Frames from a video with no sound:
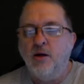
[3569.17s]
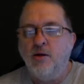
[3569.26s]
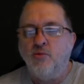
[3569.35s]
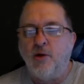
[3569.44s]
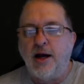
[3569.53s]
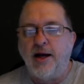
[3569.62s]

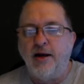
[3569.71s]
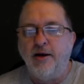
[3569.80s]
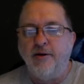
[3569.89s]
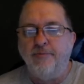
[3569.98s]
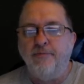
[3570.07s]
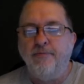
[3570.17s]
Right here,
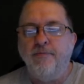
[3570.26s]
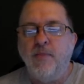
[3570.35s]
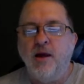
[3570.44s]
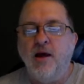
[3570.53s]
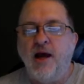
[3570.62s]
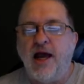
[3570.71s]

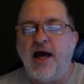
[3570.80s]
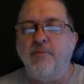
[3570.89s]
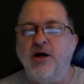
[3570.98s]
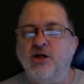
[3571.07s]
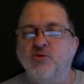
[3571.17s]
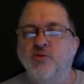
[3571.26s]
how
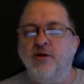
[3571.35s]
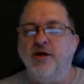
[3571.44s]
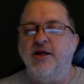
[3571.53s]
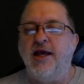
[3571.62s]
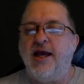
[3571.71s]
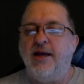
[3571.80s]
much will the
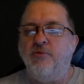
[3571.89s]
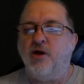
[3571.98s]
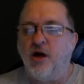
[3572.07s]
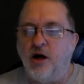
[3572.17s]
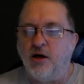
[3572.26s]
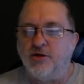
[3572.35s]
game
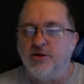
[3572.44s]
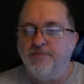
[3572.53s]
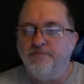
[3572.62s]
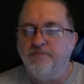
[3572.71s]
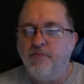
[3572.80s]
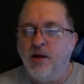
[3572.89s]
cost?
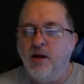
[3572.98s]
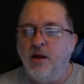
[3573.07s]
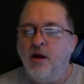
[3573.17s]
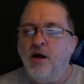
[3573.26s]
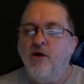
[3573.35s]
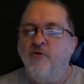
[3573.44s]

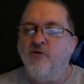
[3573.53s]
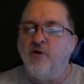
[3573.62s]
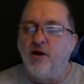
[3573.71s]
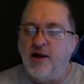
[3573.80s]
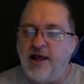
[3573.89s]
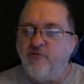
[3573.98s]
For the
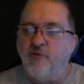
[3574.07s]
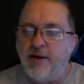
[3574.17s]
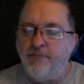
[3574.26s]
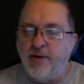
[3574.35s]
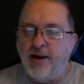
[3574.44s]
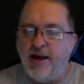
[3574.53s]
level we
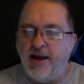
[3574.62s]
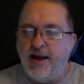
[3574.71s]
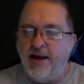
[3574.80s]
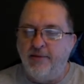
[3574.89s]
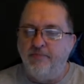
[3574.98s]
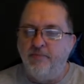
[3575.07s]
play
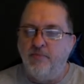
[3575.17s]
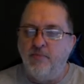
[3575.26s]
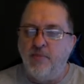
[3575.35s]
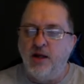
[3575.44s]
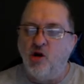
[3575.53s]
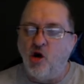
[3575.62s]
at,
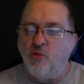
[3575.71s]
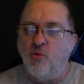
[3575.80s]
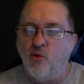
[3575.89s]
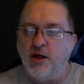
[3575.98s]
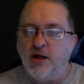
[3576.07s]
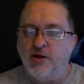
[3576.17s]
and no more
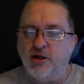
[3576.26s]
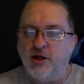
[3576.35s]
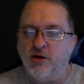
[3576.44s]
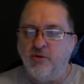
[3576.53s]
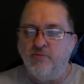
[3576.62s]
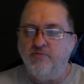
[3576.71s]
we can
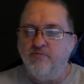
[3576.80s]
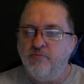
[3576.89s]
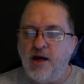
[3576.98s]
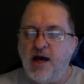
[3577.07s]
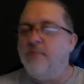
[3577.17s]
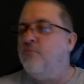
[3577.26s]
do,
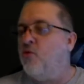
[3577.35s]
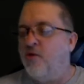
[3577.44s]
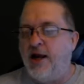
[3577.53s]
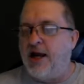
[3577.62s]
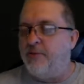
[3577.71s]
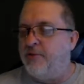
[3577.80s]
I'm more than
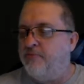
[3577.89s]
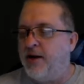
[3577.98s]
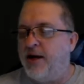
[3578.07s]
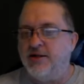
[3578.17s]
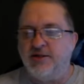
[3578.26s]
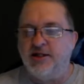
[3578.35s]
happy
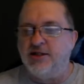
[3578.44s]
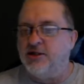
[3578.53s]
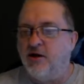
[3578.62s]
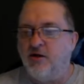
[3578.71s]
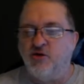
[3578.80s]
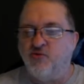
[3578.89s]
paying
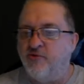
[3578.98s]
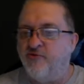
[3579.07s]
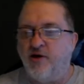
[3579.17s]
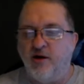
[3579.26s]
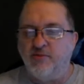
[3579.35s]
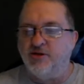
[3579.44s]
$60 for
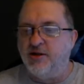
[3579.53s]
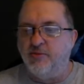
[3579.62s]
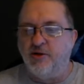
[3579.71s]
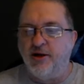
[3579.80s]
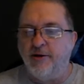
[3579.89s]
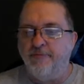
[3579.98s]
Farming
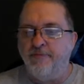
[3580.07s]
Simulator.